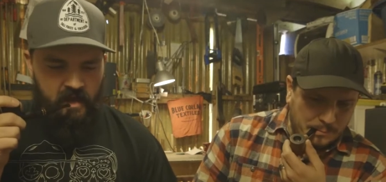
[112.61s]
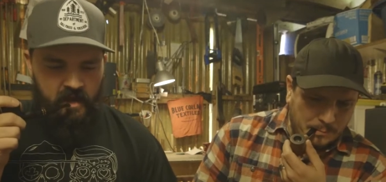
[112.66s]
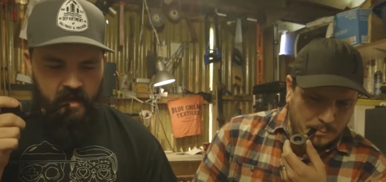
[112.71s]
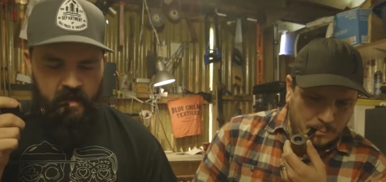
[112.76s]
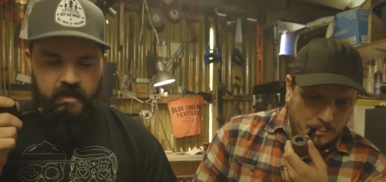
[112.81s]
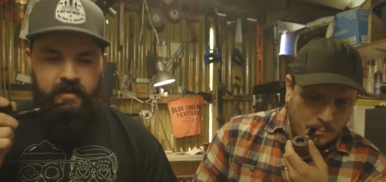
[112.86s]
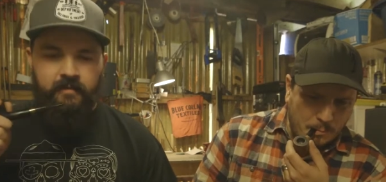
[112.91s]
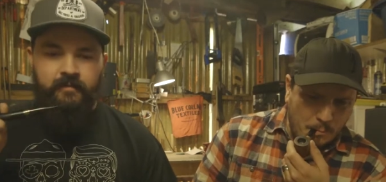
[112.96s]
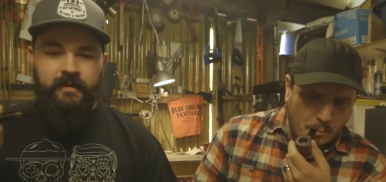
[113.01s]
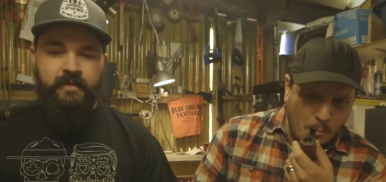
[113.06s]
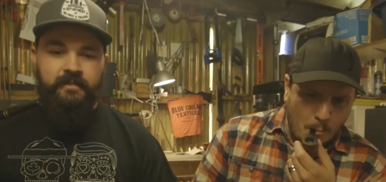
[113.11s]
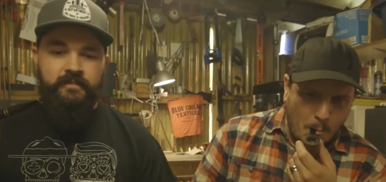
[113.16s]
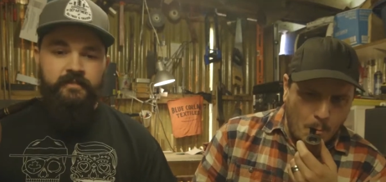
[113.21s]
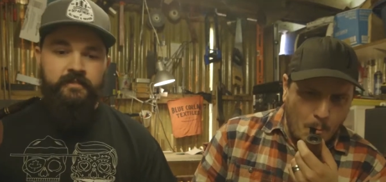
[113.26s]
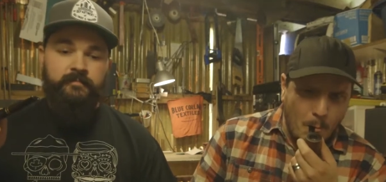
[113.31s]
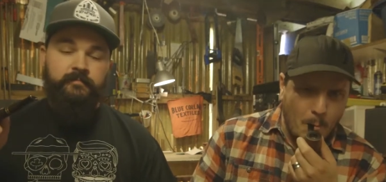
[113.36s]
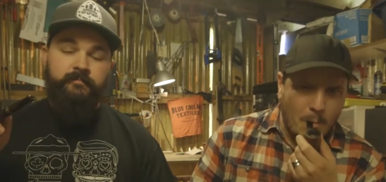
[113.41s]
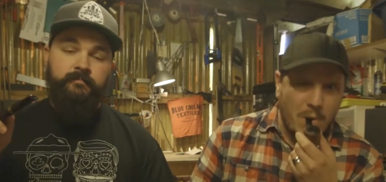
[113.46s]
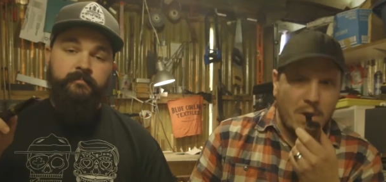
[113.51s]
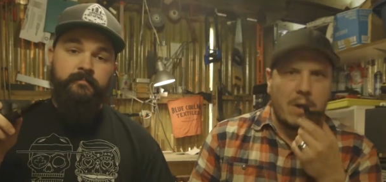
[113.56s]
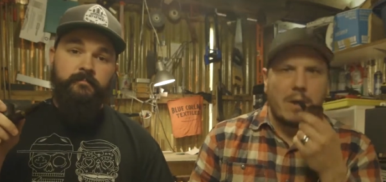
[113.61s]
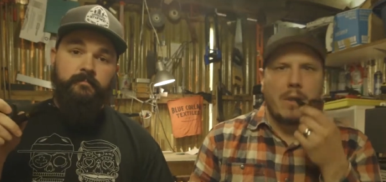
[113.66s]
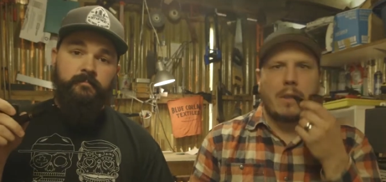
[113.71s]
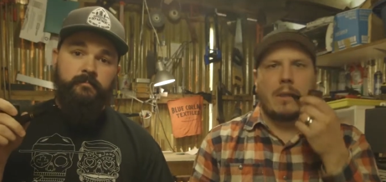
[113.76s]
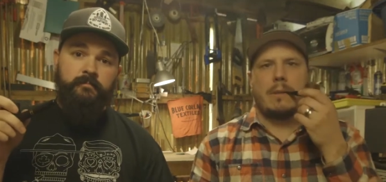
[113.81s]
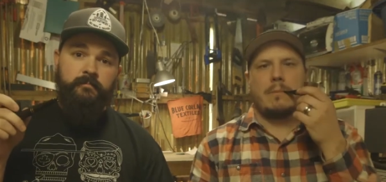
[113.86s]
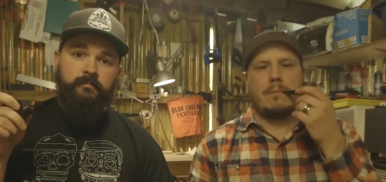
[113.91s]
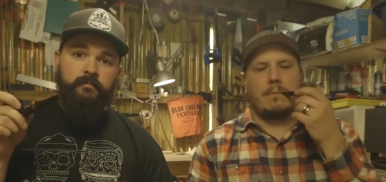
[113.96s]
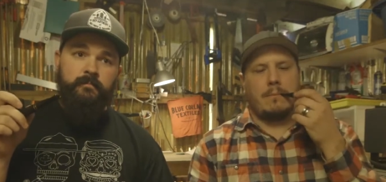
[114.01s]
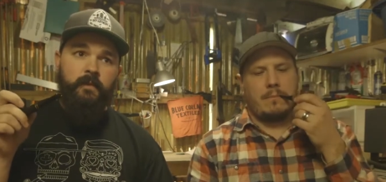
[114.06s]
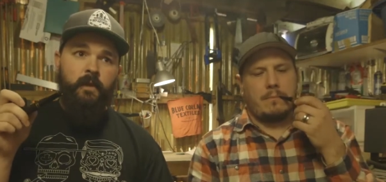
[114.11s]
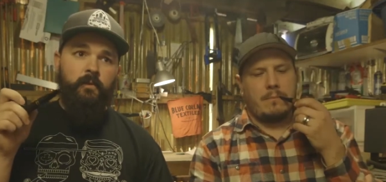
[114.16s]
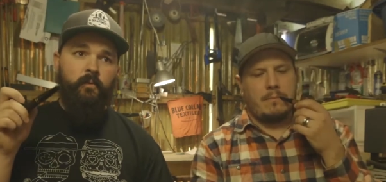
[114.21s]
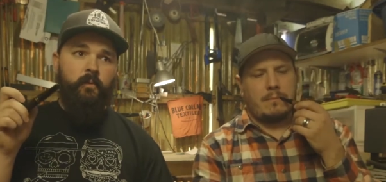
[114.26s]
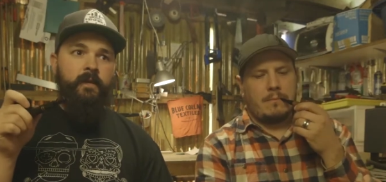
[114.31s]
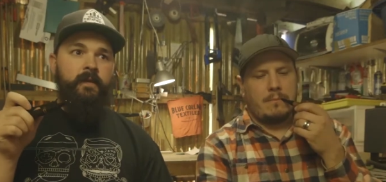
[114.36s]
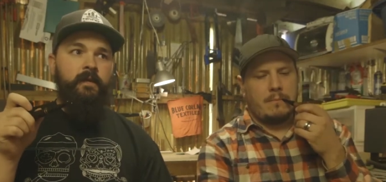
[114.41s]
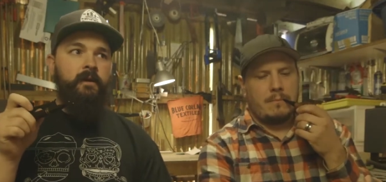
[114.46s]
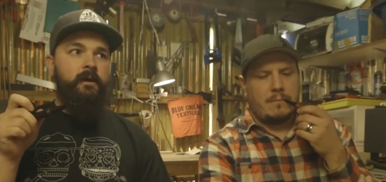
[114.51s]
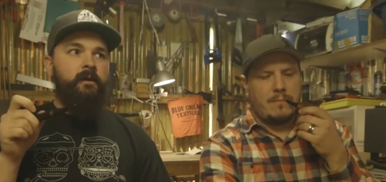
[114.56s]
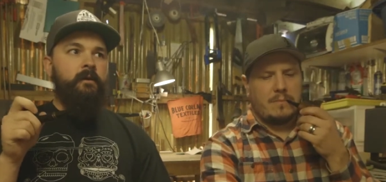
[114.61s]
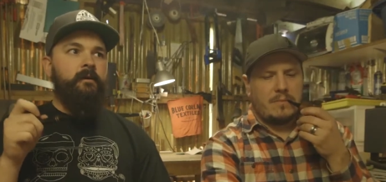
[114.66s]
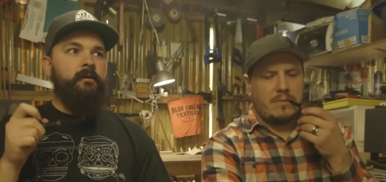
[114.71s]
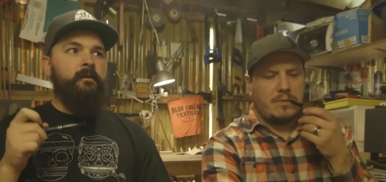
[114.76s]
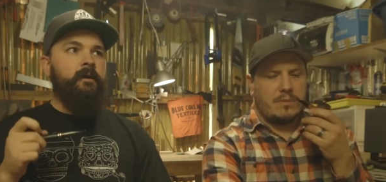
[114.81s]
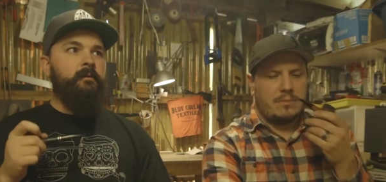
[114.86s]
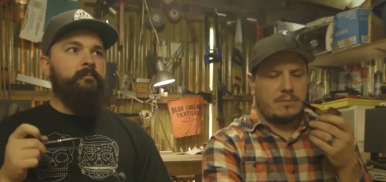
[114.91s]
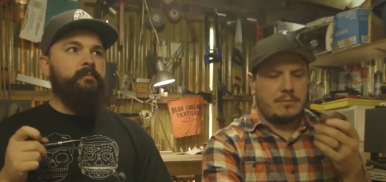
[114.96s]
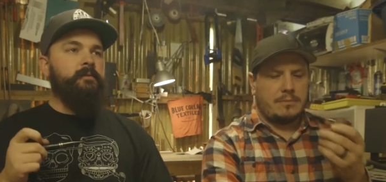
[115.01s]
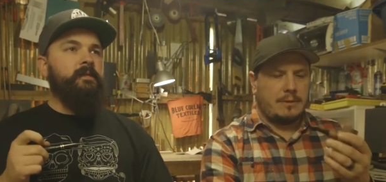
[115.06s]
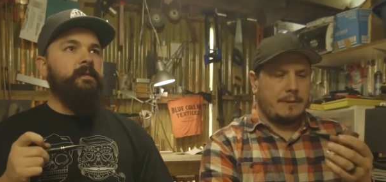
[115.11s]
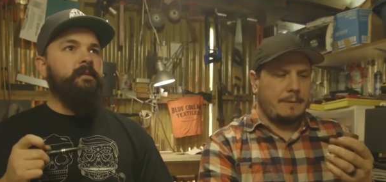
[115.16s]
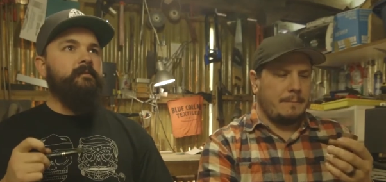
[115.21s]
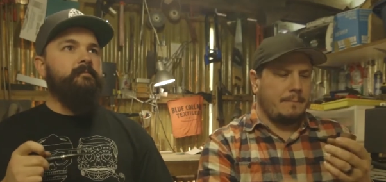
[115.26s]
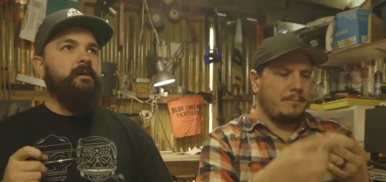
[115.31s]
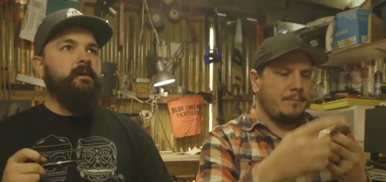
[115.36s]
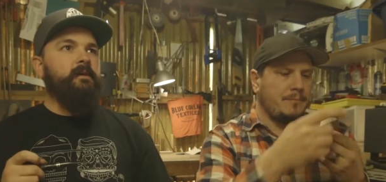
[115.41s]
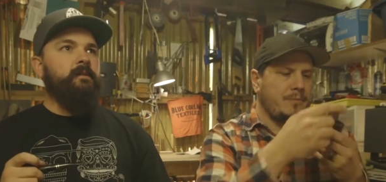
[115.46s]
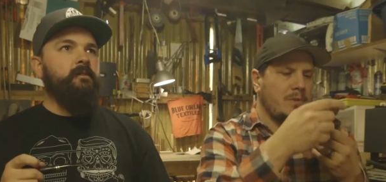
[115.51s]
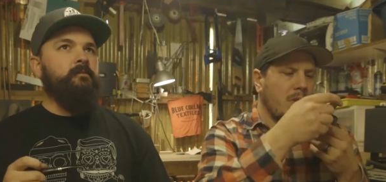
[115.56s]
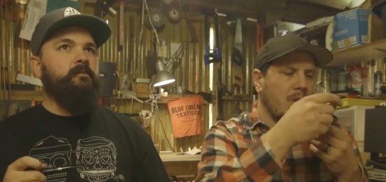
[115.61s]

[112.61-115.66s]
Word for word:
Speaker 1: uh, anyways, we are, I believe, at